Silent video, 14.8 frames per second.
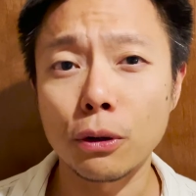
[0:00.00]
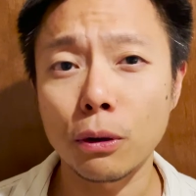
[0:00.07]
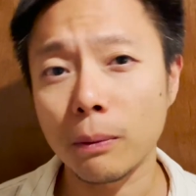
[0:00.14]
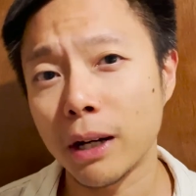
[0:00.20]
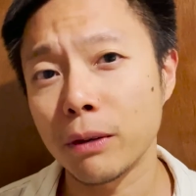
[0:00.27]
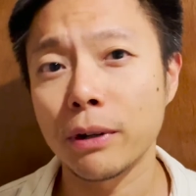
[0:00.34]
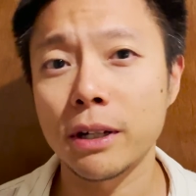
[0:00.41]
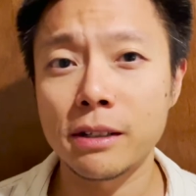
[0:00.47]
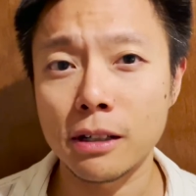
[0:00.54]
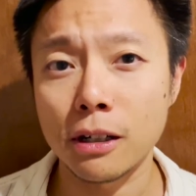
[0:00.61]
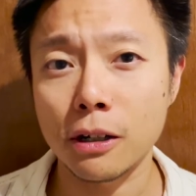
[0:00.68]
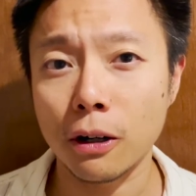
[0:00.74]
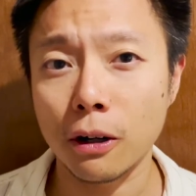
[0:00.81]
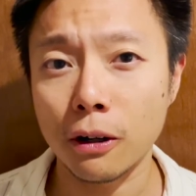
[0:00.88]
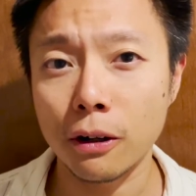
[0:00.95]
mind renting a
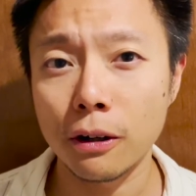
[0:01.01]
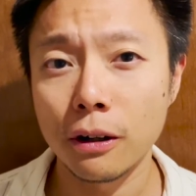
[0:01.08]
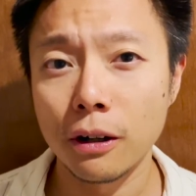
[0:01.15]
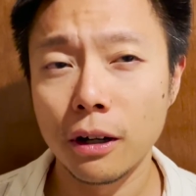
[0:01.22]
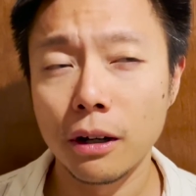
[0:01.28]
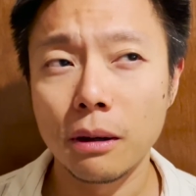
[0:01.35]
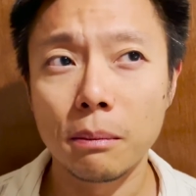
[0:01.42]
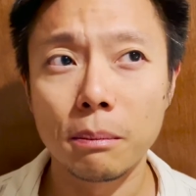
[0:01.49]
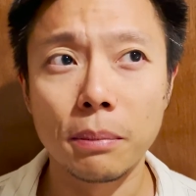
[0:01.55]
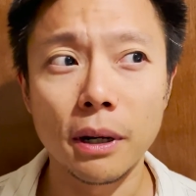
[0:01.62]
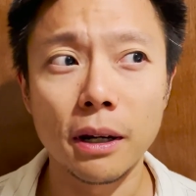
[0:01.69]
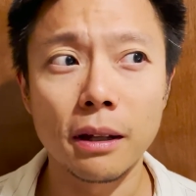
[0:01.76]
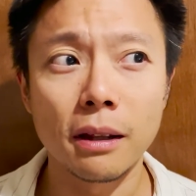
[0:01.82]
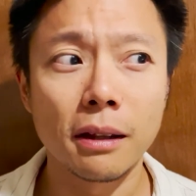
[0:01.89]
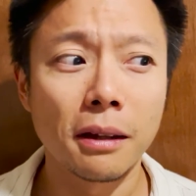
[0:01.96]
car,
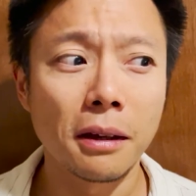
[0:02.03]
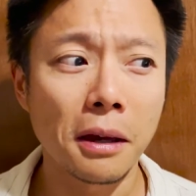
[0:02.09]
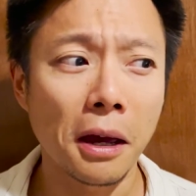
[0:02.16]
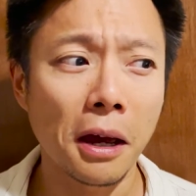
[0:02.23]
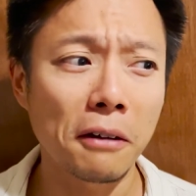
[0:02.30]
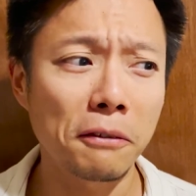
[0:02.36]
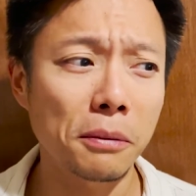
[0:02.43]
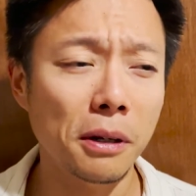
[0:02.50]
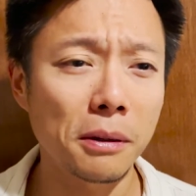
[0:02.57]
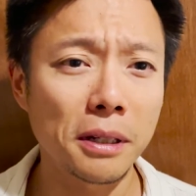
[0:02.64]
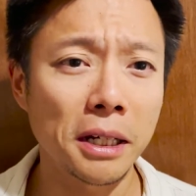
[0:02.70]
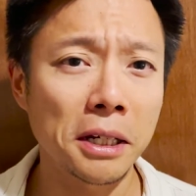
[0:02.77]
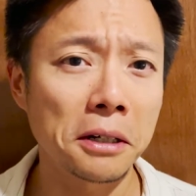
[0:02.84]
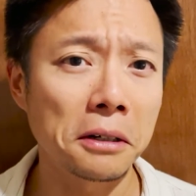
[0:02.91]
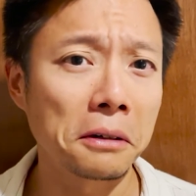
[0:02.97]
but have probably
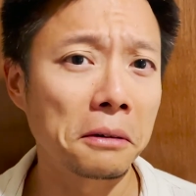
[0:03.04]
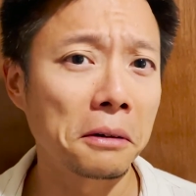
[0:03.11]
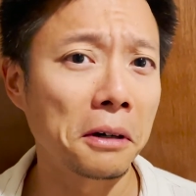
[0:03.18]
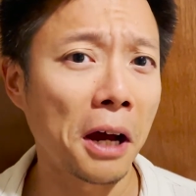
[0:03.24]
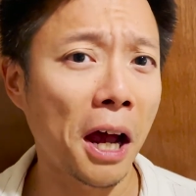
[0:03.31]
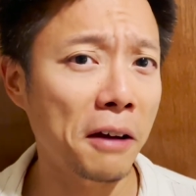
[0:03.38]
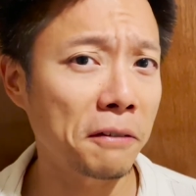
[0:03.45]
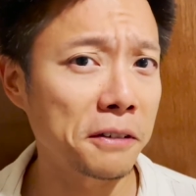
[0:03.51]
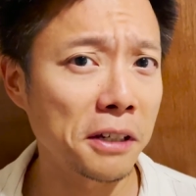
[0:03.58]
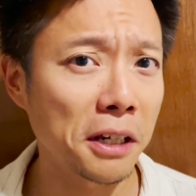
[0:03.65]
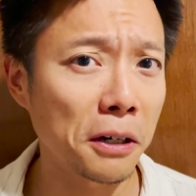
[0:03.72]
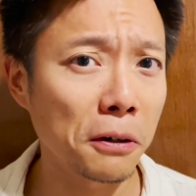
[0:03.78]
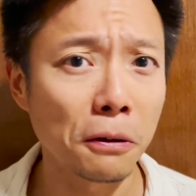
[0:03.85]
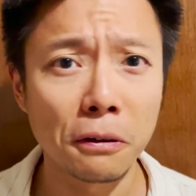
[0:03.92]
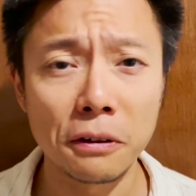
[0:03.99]
like half a
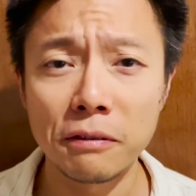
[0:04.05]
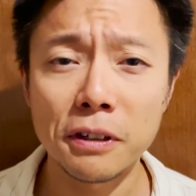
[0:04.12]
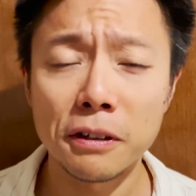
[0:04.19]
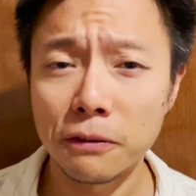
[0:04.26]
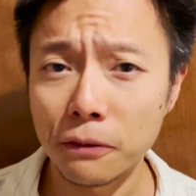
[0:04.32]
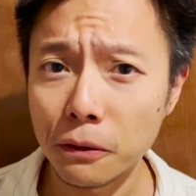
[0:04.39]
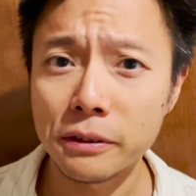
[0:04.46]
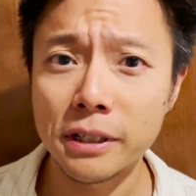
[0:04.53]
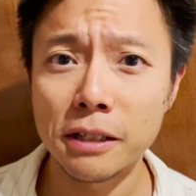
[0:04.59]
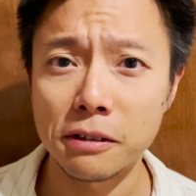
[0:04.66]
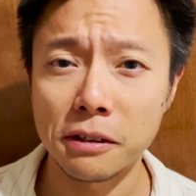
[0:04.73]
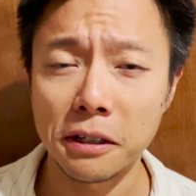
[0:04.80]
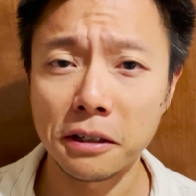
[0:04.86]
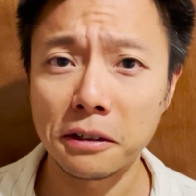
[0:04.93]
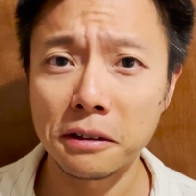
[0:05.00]
day or even a full day to
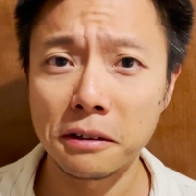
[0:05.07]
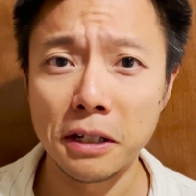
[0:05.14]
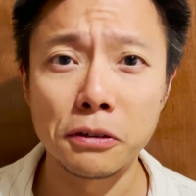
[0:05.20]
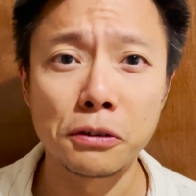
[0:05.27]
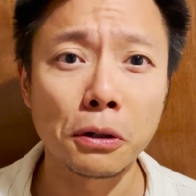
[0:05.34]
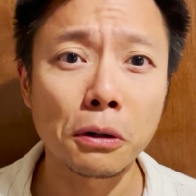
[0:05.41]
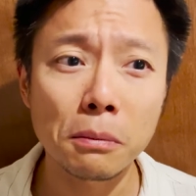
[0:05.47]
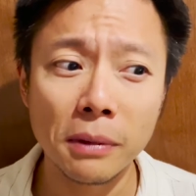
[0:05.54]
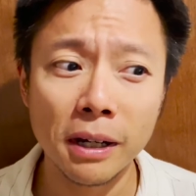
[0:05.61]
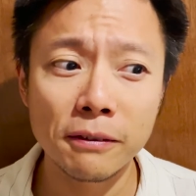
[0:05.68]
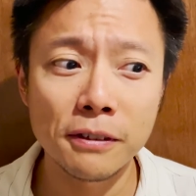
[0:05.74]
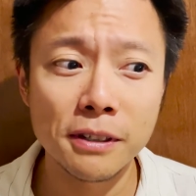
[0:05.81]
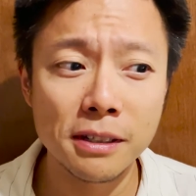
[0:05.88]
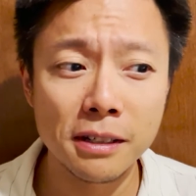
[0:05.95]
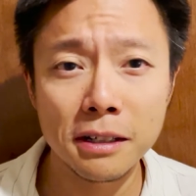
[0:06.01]
kill and don't mind
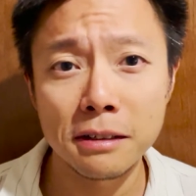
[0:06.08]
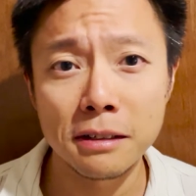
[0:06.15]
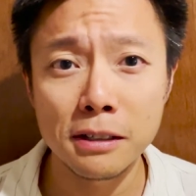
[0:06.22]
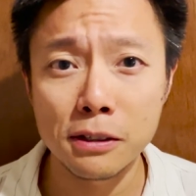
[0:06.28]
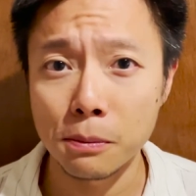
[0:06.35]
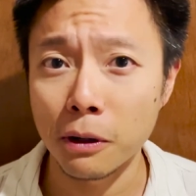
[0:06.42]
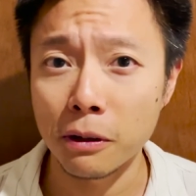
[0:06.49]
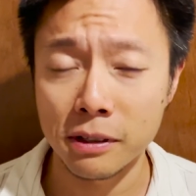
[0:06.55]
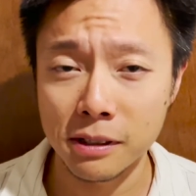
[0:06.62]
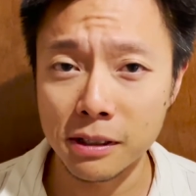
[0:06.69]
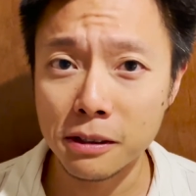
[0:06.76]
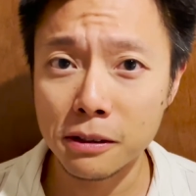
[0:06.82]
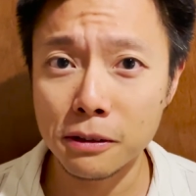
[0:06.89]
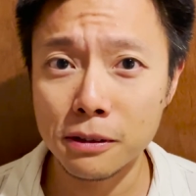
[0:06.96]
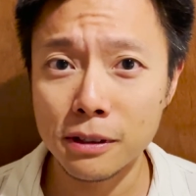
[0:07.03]
visiting these small
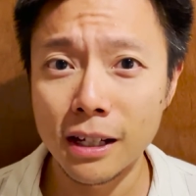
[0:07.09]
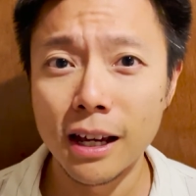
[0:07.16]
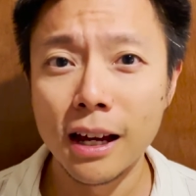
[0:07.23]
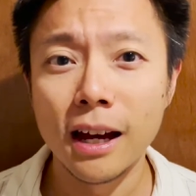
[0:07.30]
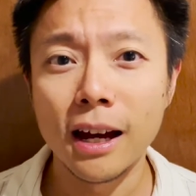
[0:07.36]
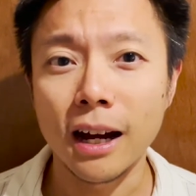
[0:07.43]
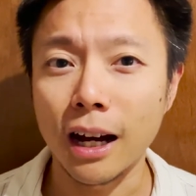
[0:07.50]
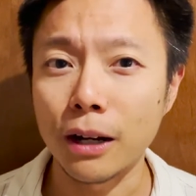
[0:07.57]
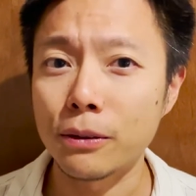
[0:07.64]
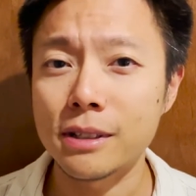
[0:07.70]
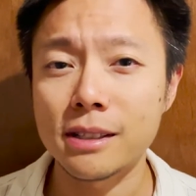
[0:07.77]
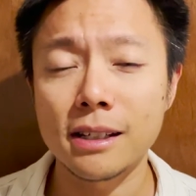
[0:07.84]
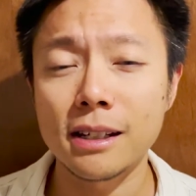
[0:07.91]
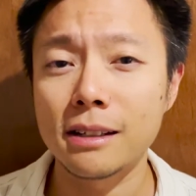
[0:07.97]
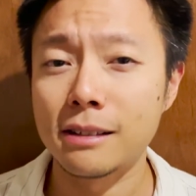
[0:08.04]
casinos, I would
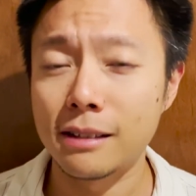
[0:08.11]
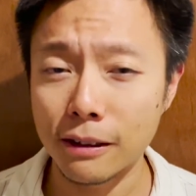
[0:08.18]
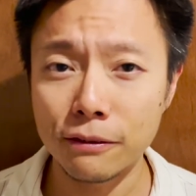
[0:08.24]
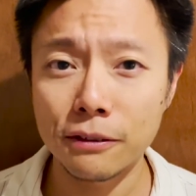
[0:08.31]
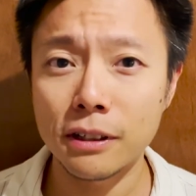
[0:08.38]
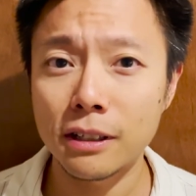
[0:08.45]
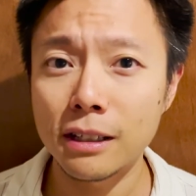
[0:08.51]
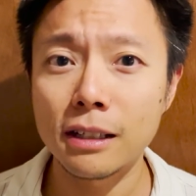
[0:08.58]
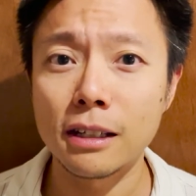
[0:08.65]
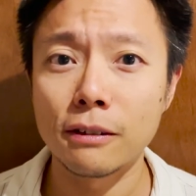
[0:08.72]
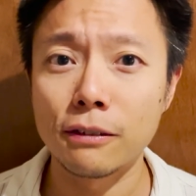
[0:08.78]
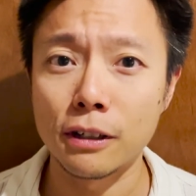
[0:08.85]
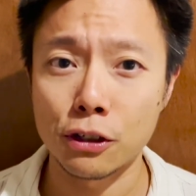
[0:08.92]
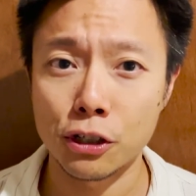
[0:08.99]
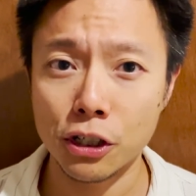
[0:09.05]
say definitely
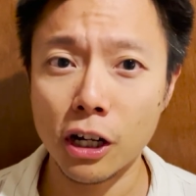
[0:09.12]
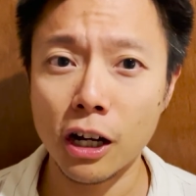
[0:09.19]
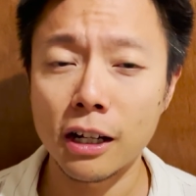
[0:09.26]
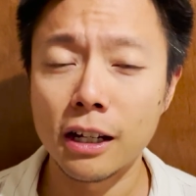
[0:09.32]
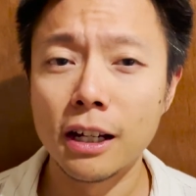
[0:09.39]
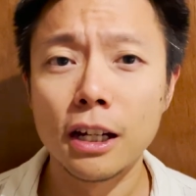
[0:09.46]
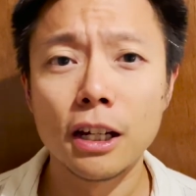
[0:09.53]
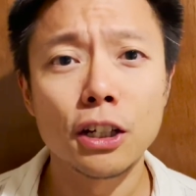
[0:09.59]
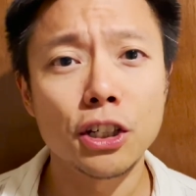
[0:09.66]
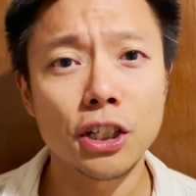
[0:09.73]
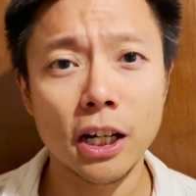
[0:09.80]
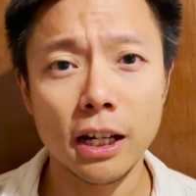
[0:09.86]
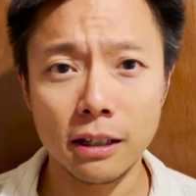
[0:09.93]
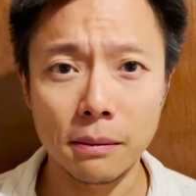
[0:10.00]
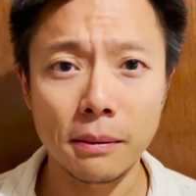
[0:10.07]
give it a shot,
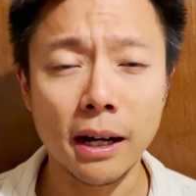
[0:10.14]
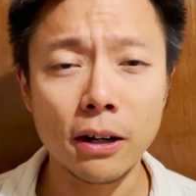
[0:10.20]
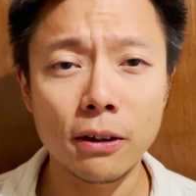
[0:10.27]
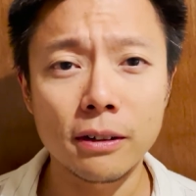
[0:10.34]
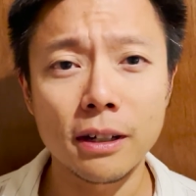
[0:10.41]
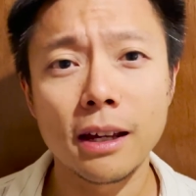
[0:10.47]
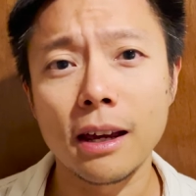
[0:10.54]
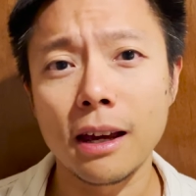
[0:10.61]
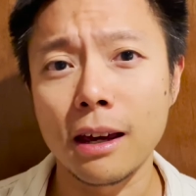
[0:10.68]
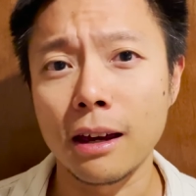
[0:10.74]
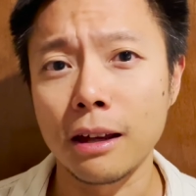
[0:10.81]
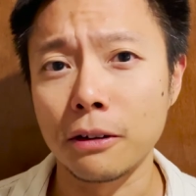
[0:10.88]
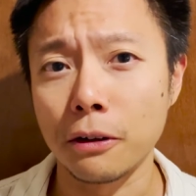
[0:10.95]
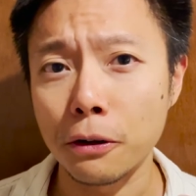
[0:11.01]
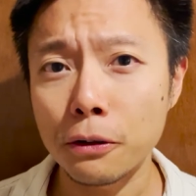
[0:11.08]
check them out,
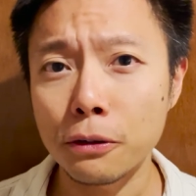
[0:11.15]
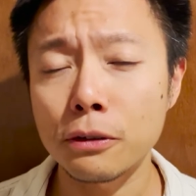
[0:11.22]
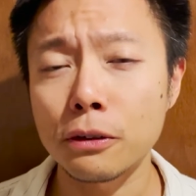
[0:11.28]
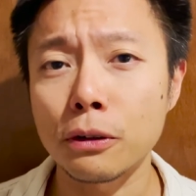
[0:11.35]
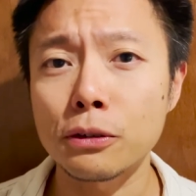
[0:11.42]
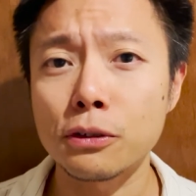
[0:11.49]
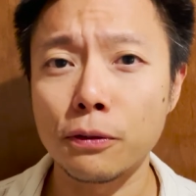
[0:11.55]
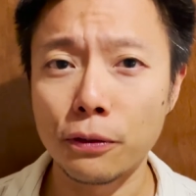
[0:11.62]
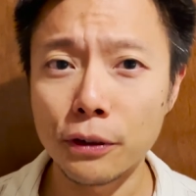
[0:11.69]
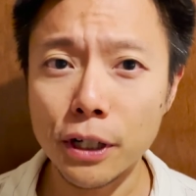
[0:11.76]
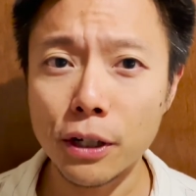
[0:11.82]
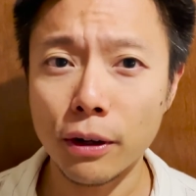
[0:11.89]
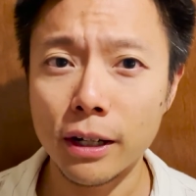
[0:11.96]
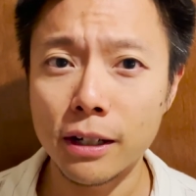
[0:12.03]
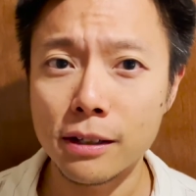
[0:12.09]
and earn those free
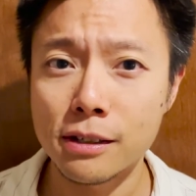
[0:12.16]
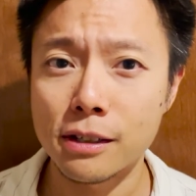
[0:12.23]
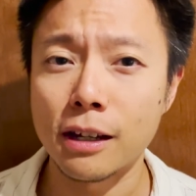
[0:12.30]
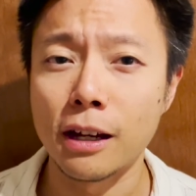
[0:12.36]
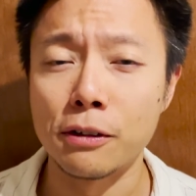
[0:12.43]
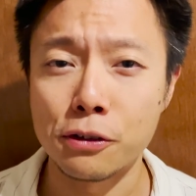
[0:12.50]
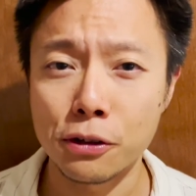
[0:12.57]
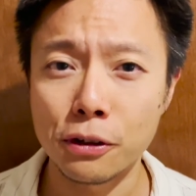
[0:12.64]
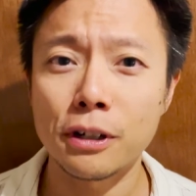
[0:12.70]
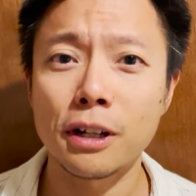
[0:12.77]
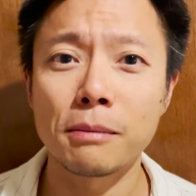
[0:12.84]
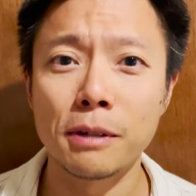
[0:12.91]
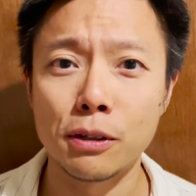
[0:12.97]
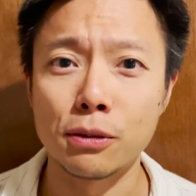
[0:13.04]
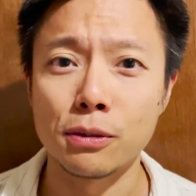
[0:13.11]
credits and turn
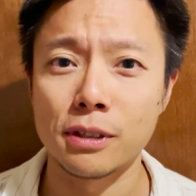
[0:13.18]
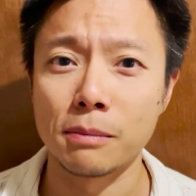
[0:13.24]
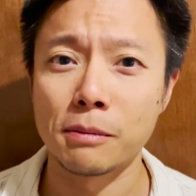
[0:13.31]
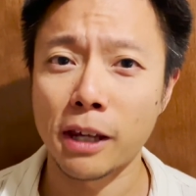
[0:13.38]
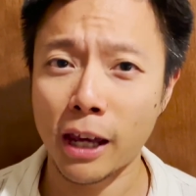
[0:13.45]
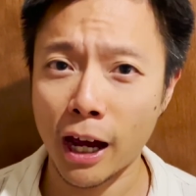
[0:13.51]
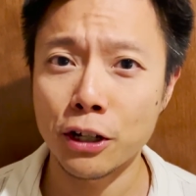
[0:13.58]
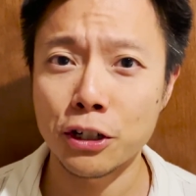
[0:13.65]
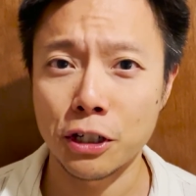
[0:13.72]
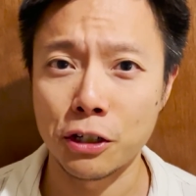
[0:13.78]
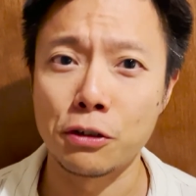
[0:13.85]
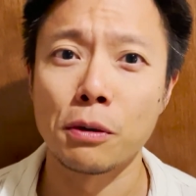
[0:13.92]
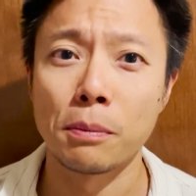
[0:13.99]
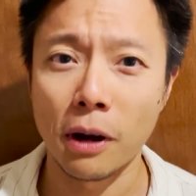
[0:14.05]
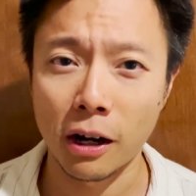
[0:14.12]
them into some cash in
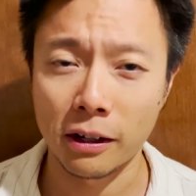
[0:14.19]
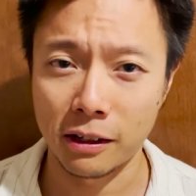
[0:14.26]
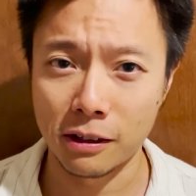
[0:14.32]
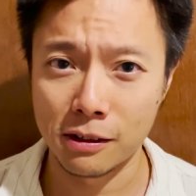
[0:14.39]
your pocket.